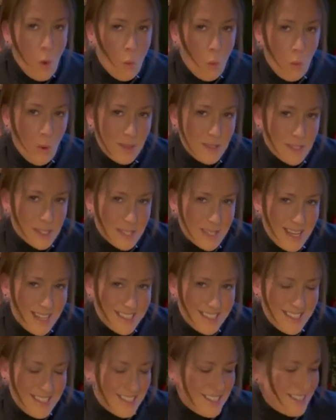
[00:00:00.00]
Once
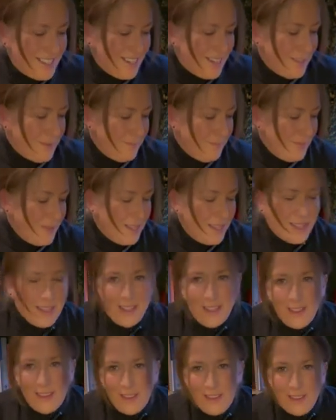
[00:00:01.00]
that is done,
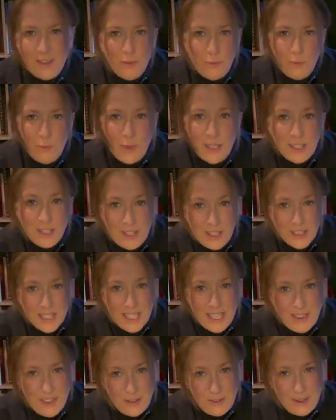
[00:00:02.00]
we start to
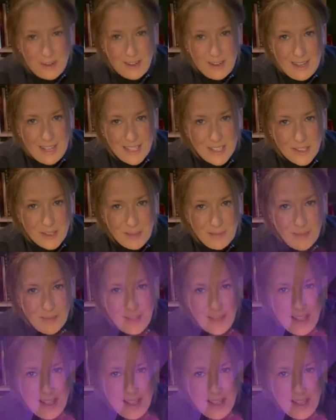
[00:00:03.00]
get the grow lights on.